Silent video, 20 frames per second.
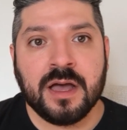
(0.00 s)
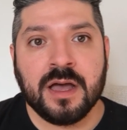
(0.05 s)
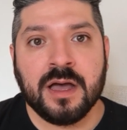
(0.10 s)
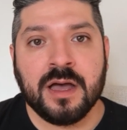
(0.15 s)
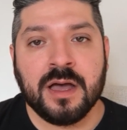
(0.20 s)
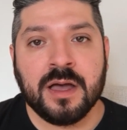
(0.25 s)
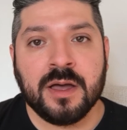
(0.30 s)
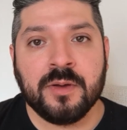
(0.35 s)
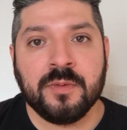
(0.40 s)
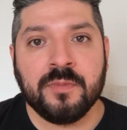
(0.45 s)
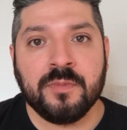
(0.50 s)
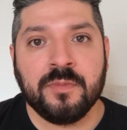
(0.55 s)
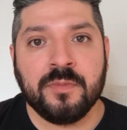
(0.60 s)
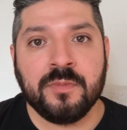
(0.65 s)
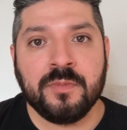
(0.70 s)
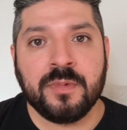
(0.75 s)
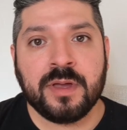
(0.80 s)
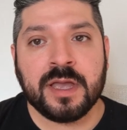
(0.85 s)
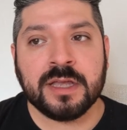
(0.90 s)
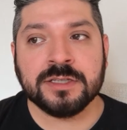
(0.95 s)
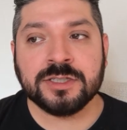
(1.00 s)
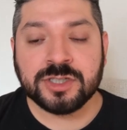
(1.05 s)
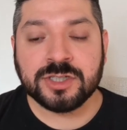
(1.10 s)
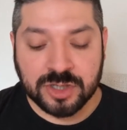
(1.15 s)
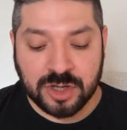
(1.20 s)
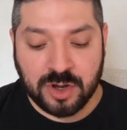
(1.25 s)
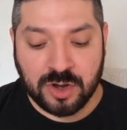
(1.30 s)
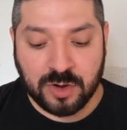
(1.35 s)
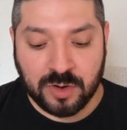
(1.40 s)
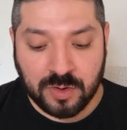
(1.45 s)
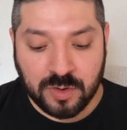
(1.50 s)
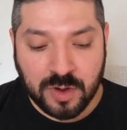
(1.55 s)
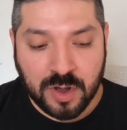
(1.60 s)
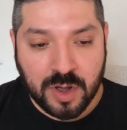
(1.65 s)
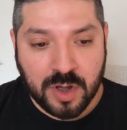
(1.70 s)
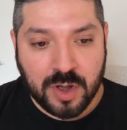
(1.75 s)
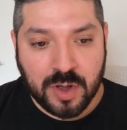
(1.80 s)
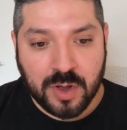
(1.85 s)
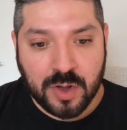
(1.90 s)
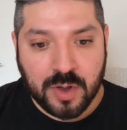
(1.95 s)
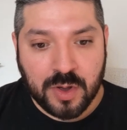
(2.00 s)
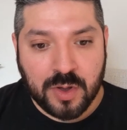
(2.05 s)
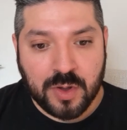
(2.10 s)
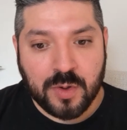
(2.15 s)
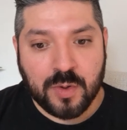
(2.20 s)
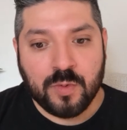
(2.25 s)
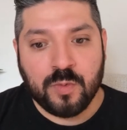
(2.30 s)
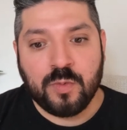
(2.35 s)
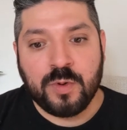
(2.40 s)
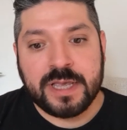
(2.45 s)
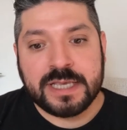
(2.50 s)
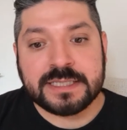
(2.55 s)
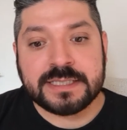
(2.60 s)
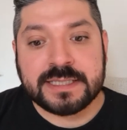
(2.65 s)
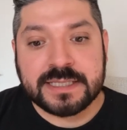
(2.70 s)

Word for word: Um, and so we